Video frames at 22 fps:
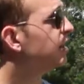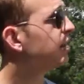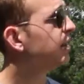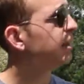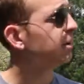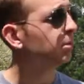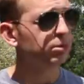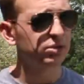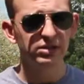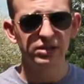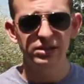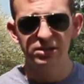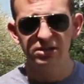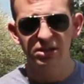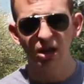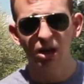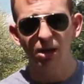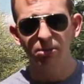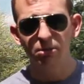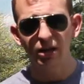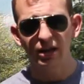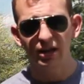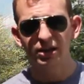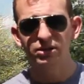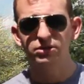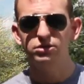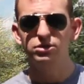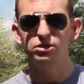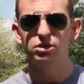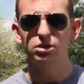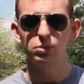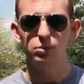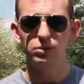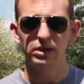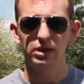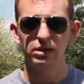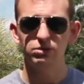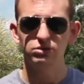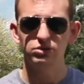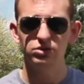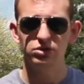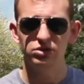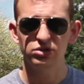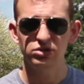it was this time last year when I
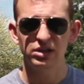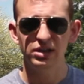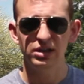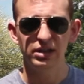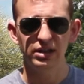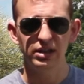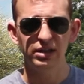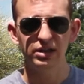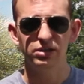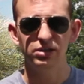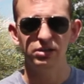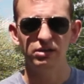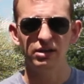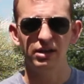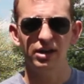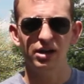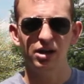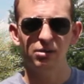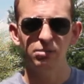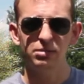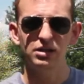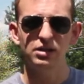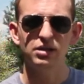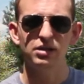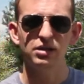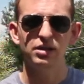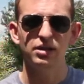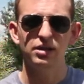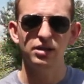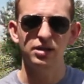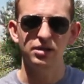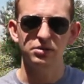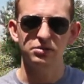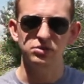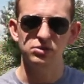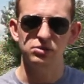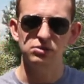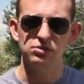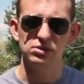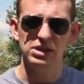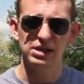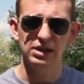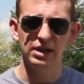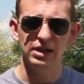was just getting into the hobby and I was
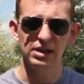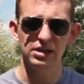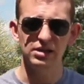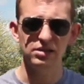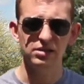using a